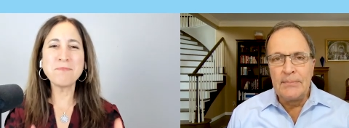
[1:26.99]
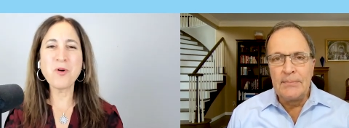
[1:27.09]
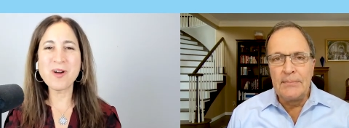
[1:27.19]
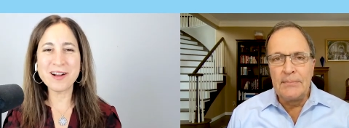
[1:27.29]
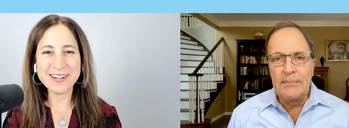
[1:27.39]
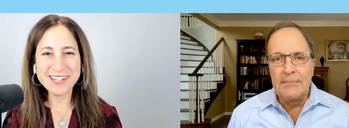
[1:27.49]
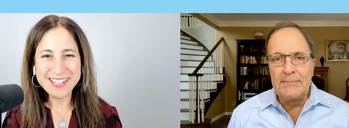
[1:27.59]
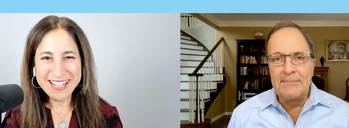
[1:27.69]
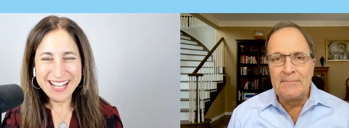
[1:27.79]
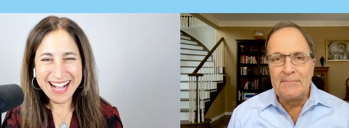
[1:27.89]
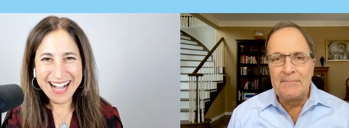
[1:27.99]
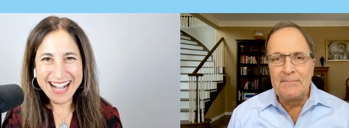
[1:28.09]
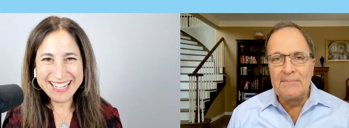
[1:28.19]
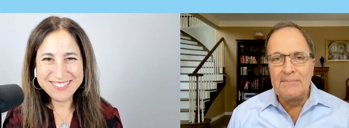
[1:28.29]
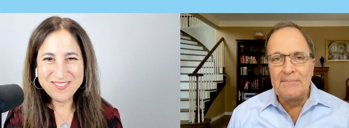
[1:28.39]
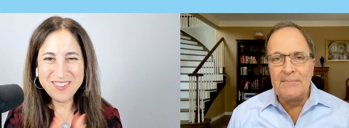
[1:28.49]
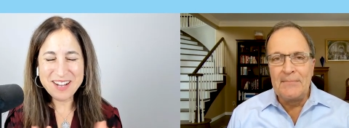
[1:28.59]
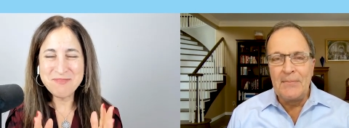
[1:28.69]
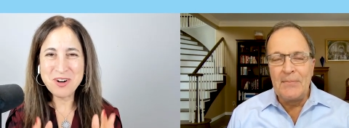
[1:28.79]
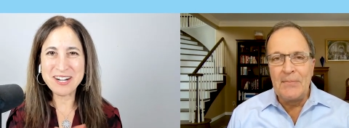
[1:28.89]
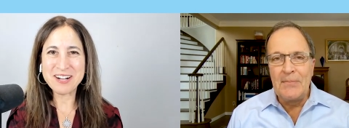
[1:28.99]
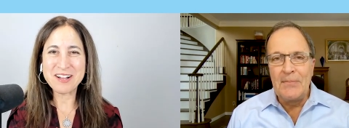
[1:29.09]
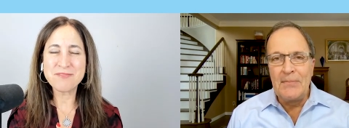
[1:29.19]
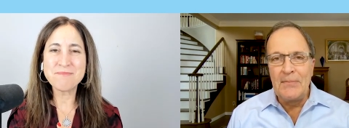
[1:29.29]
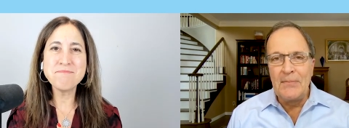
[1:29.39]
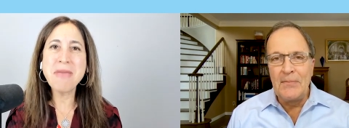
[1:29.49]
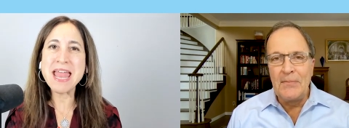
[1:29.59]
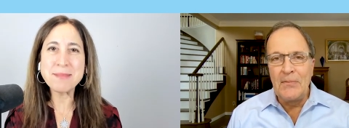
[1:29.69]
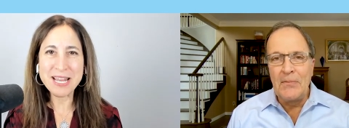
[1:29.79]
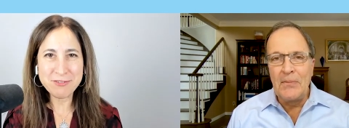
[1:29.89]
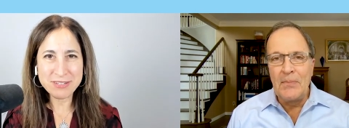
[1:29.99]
Speaker 1: more, uh, one more of many, many